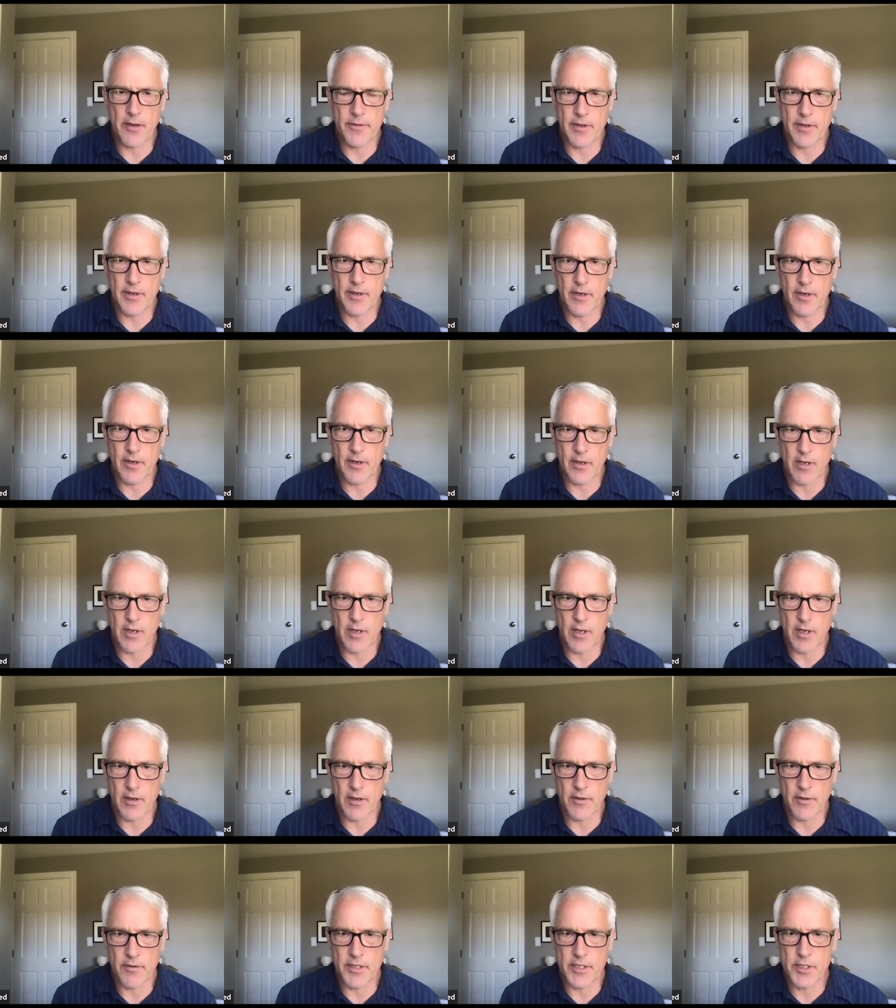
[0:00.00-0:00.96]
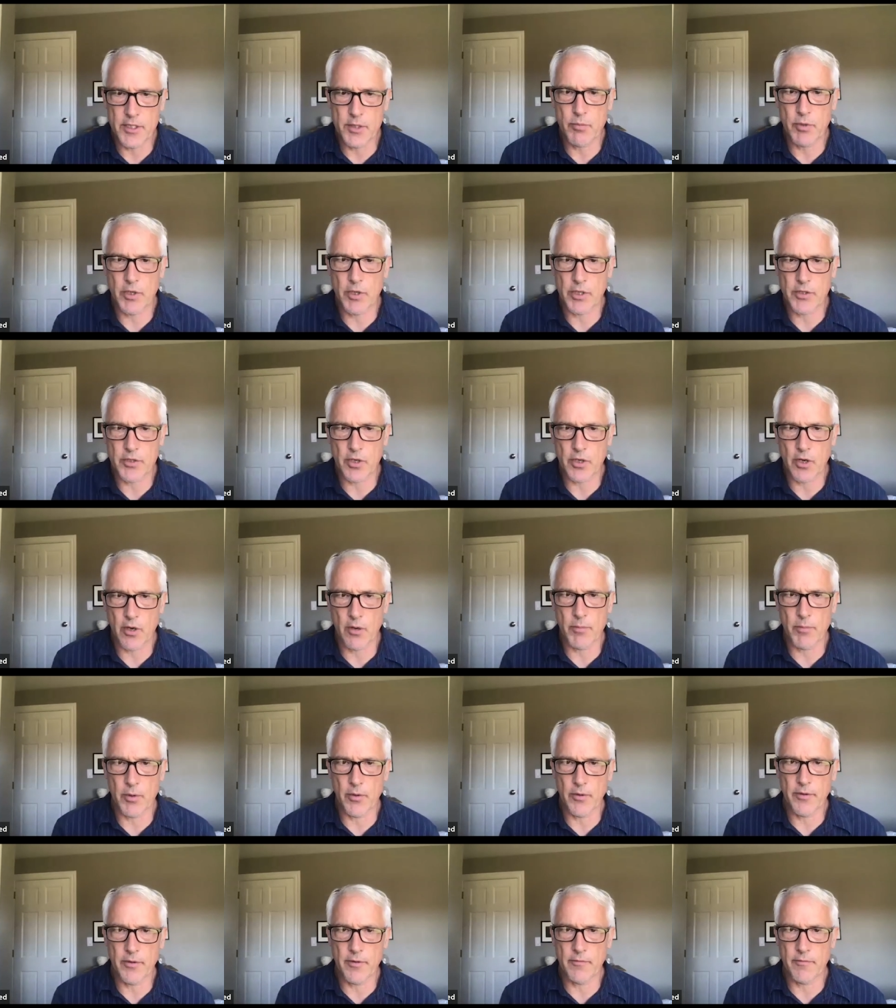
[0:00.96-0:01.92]
there uh, these books are
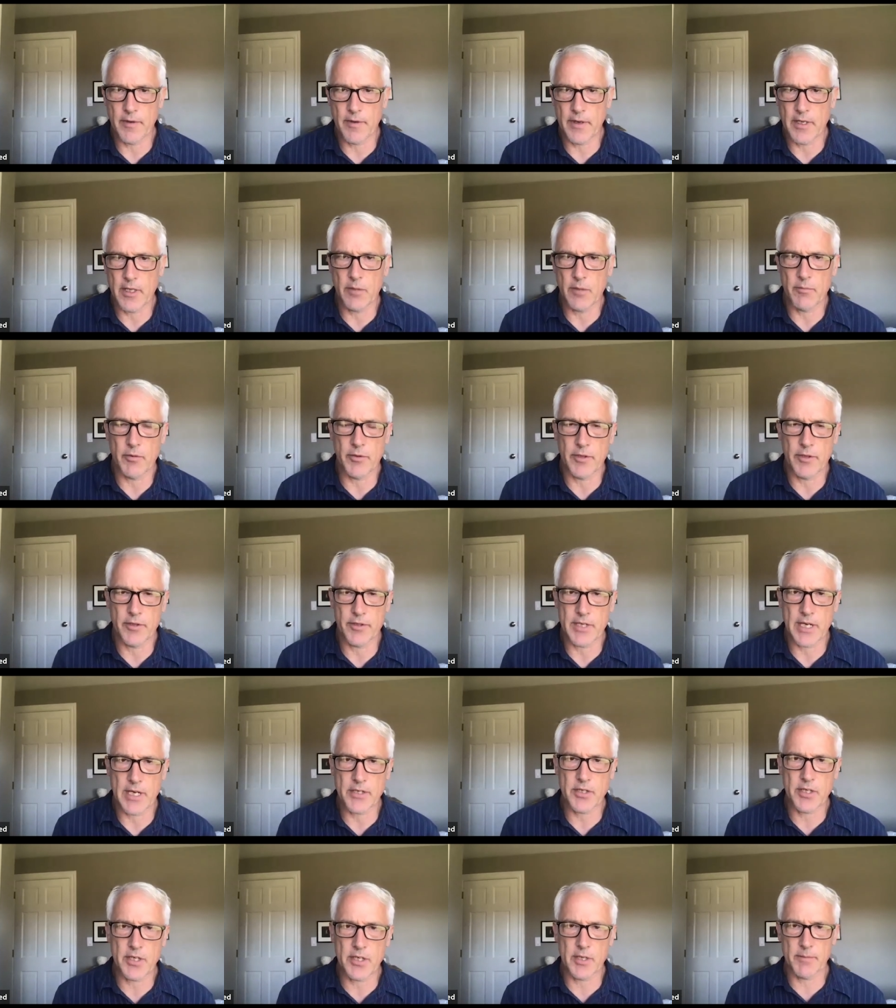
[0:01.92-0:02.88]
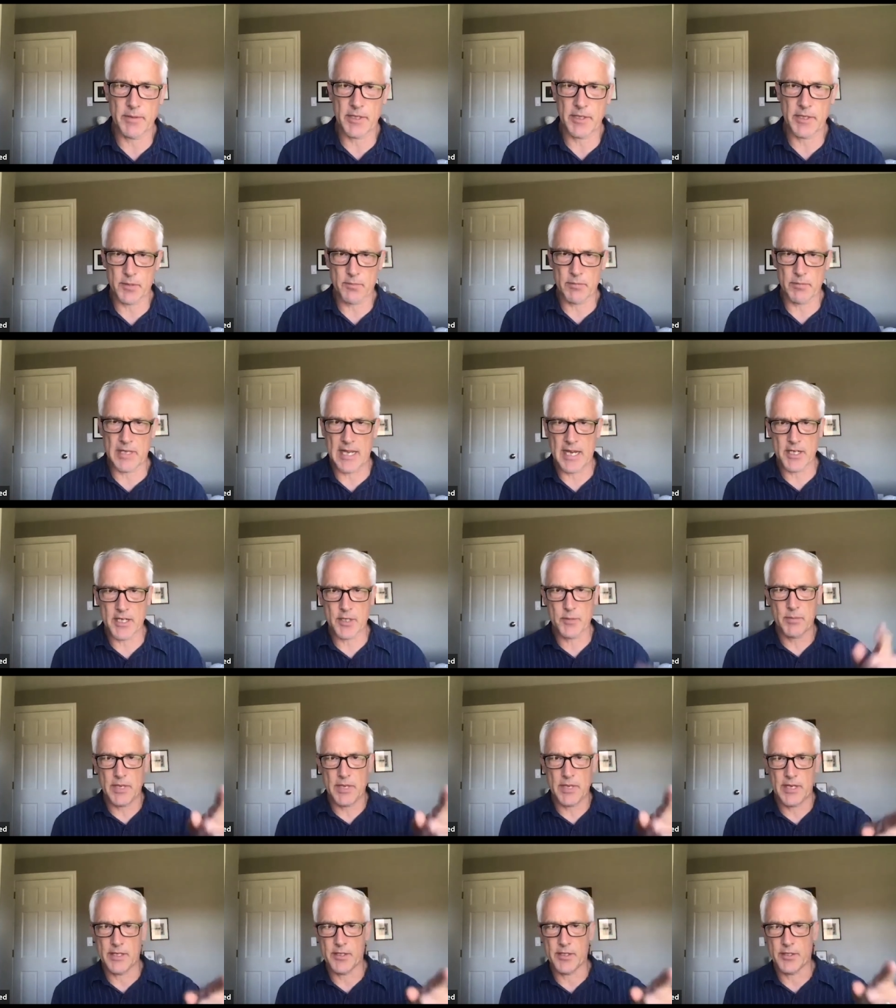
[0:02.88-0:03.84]
both available there's actually going to be a splash
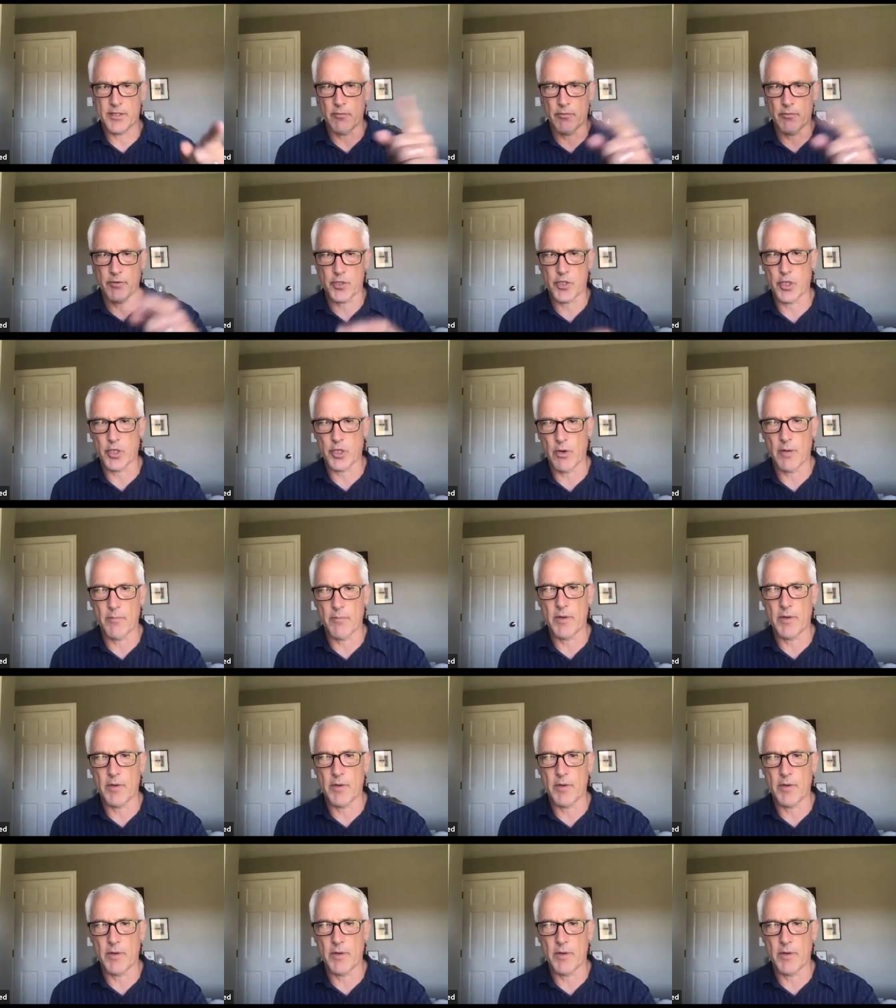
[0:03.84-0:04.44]
page that will show up